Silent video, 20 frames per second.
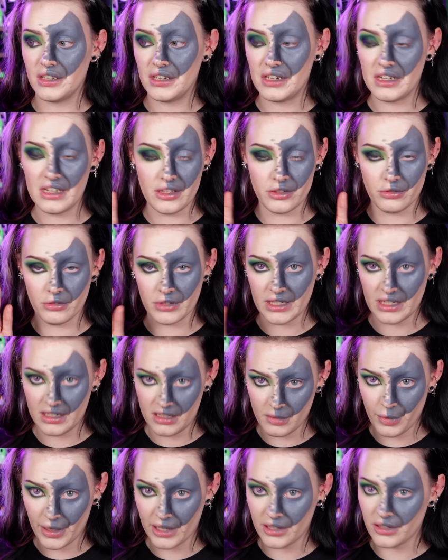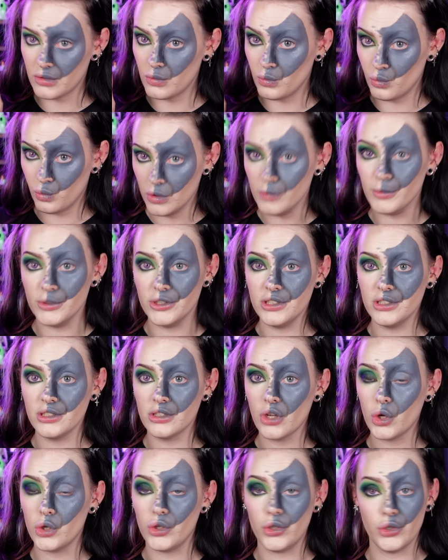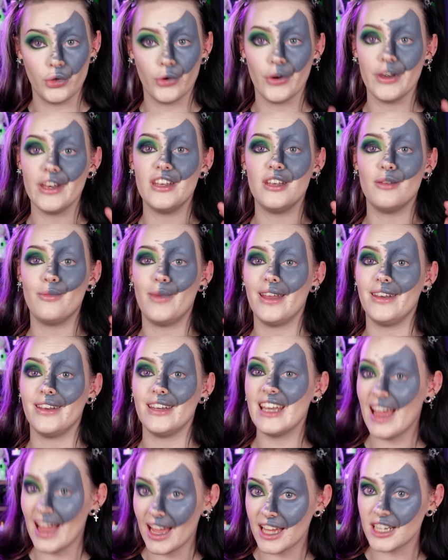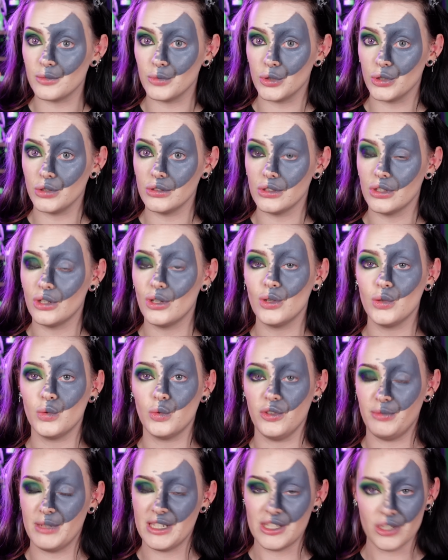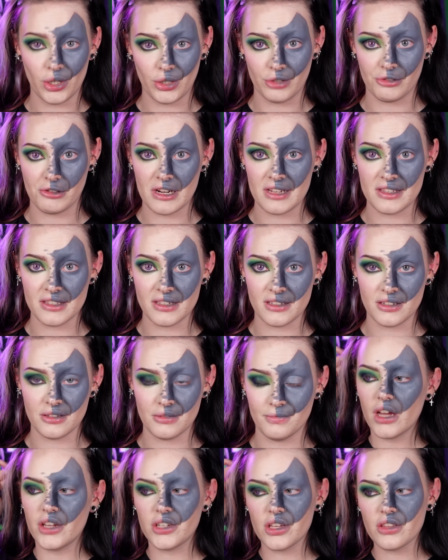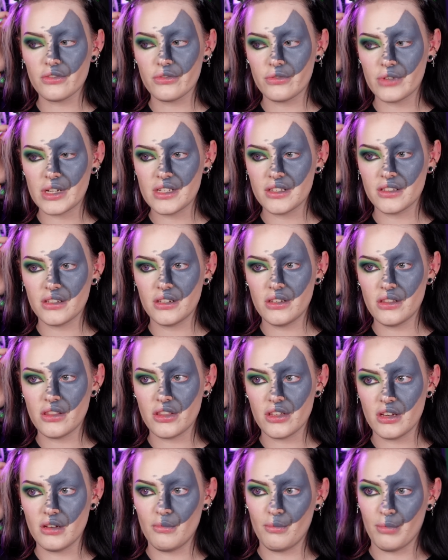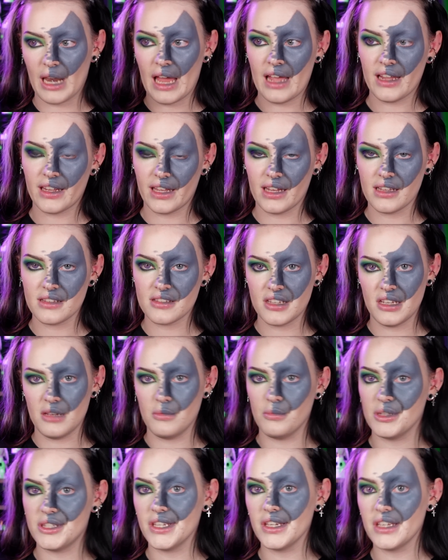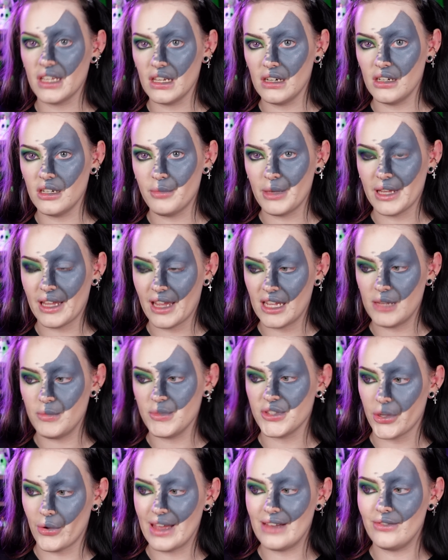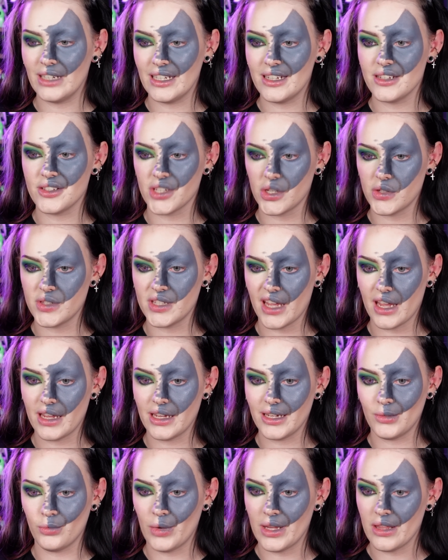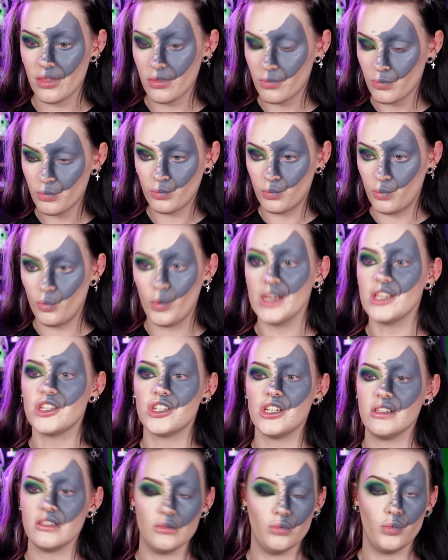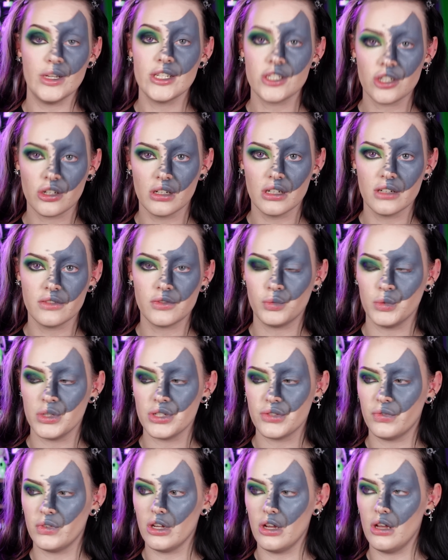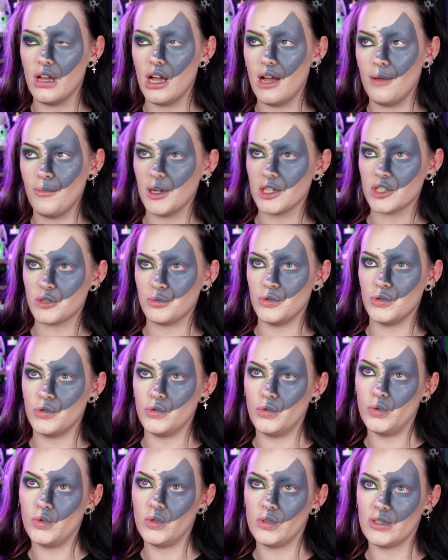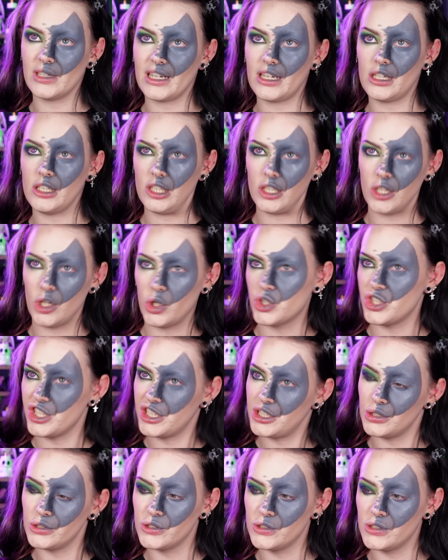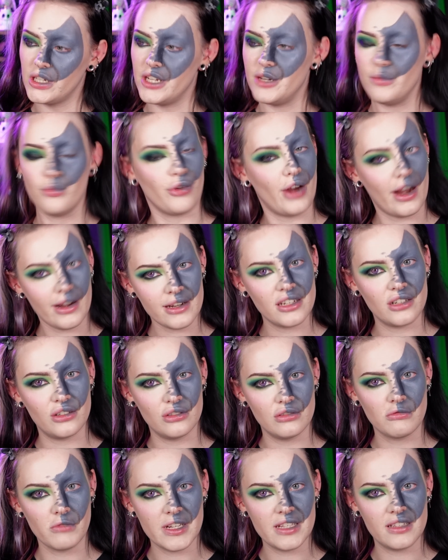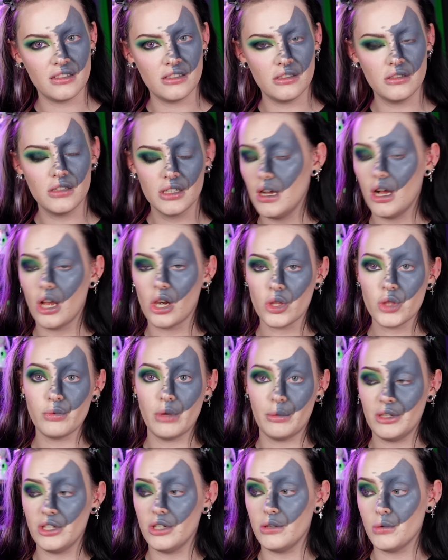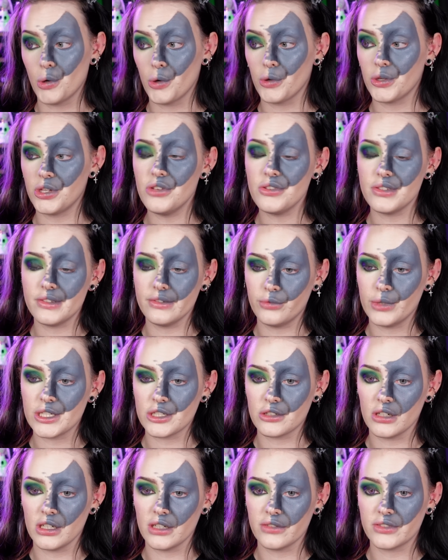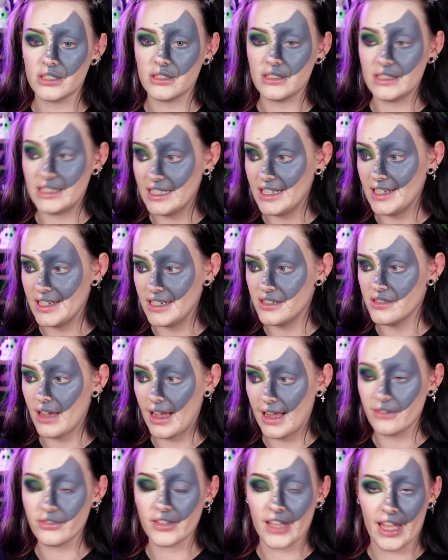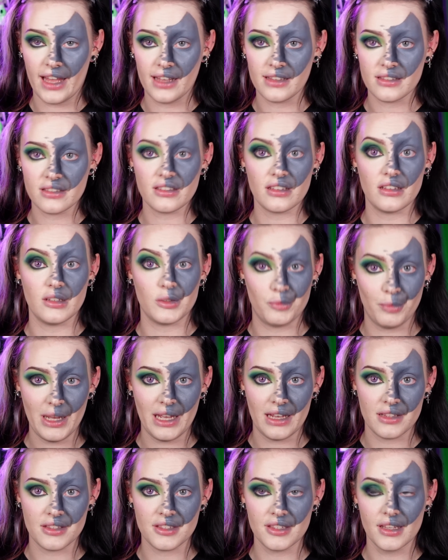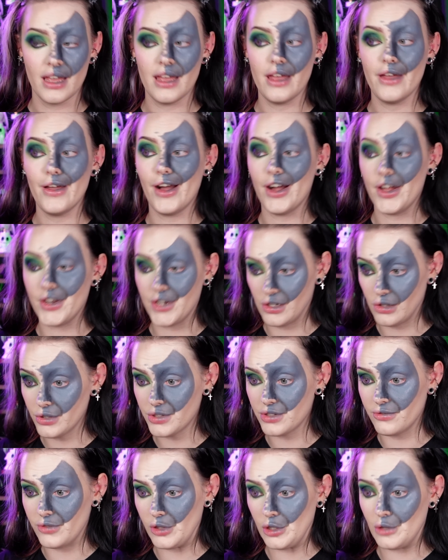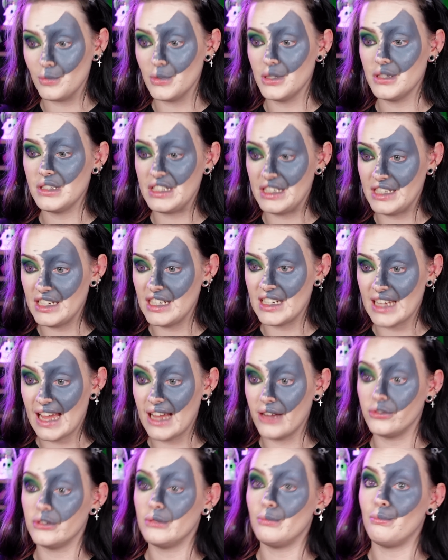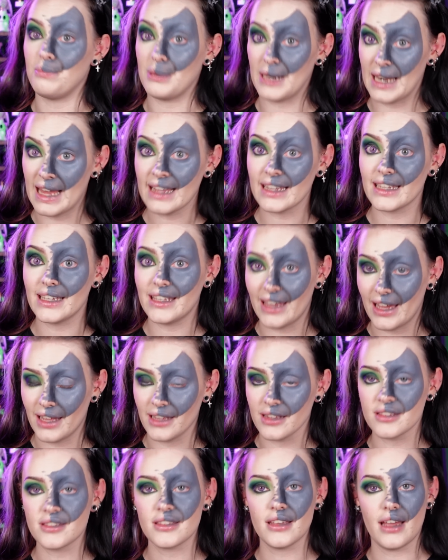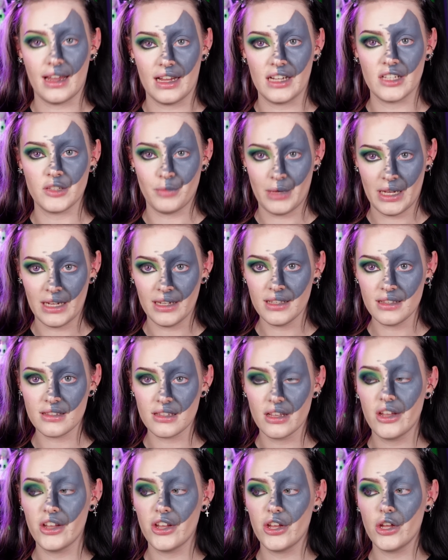neither an independent woman nor an independent animal would be tolerated. Another reason that black cats in particular became so heavily associated with witches and witchcraft was for a much more logical and practical reason. All the women who were accused of witchcraft did have cats as pets, and a lot of them did have black cats as pets